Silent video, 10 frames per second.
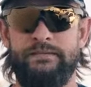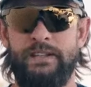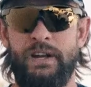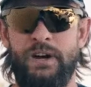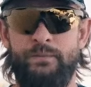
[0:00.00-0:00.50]

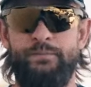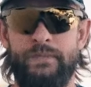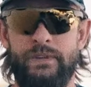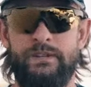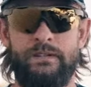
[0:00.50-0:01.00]
You know,
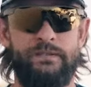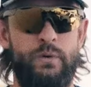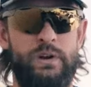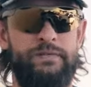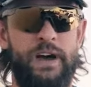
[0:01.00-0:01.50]

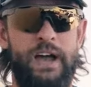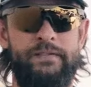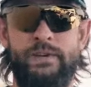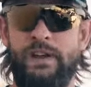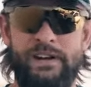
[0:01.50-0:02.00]
45.
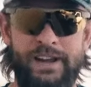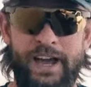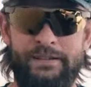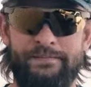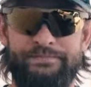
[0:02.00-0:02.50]
If you carry a nine,